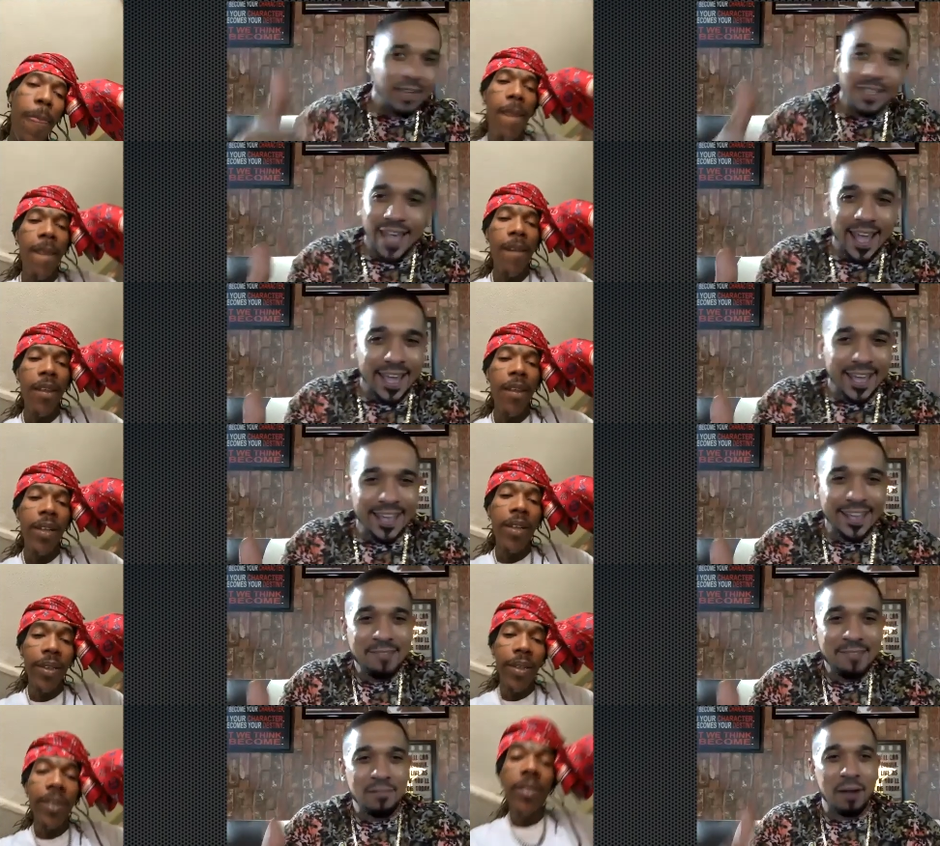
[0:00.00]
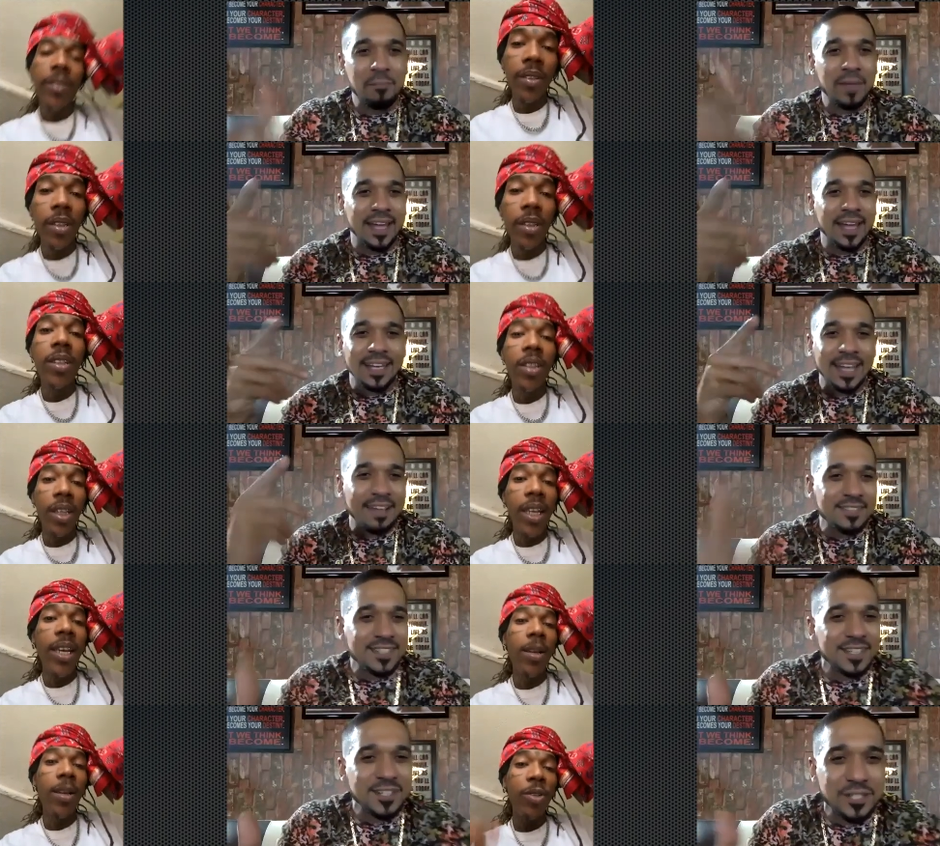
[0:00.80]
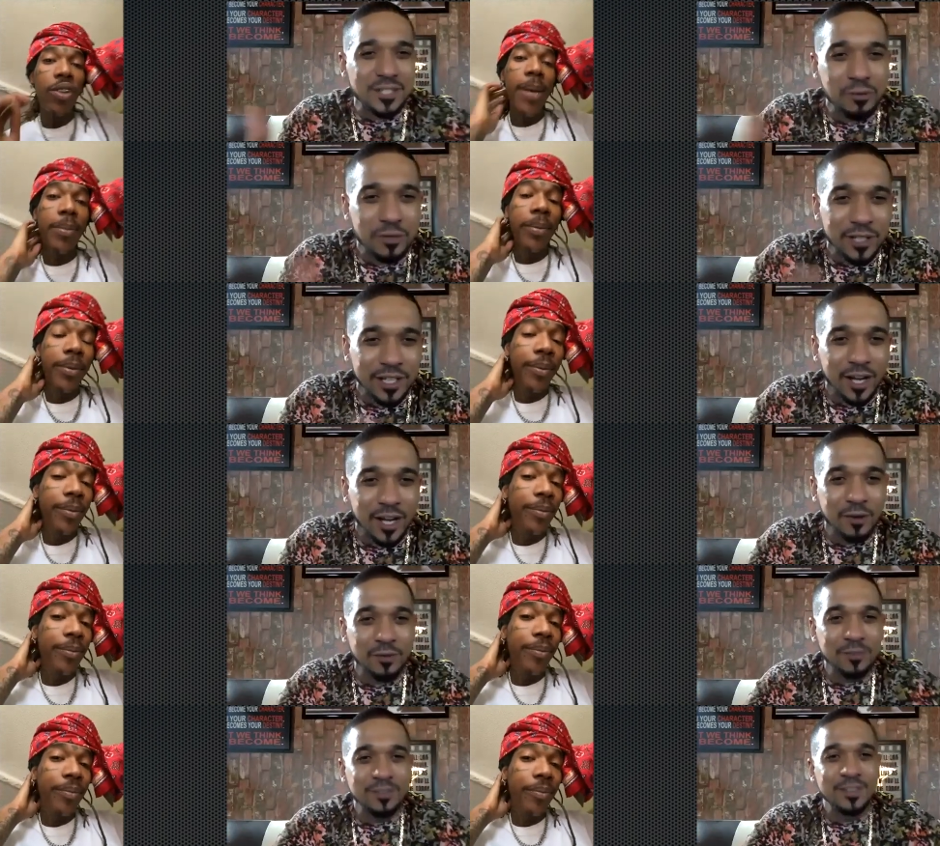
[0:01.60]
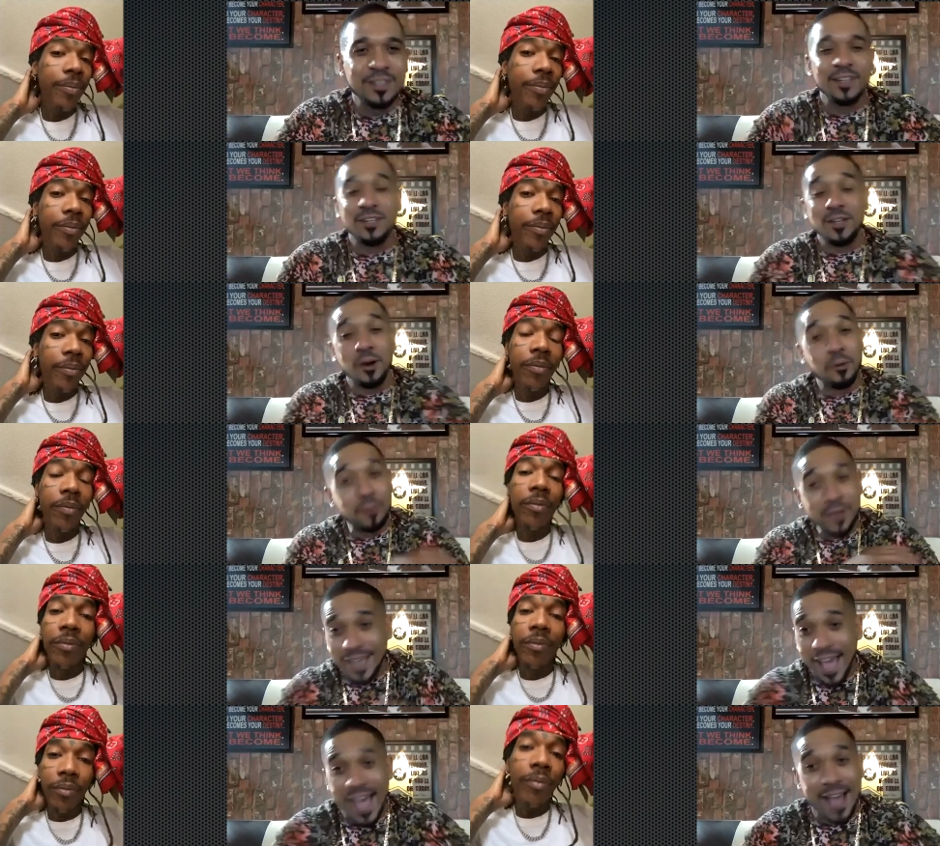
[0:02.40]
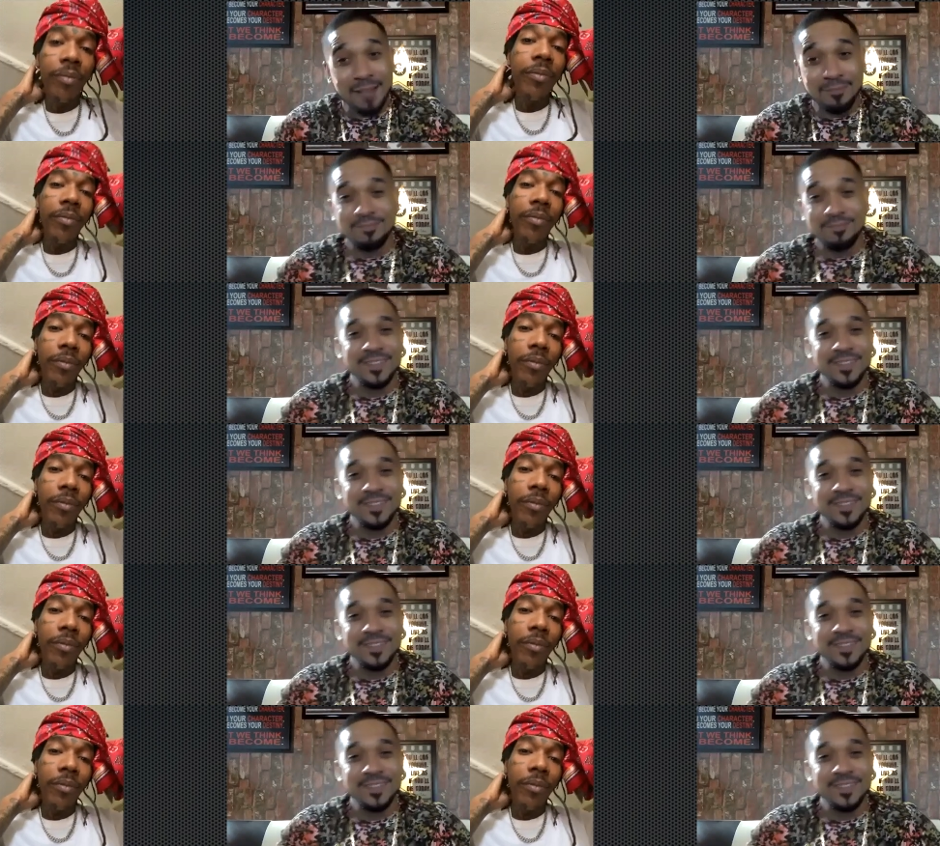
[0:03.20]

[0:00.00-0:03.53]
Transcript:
Speaker 1: day. My man lives yeah, in the studio. No cap.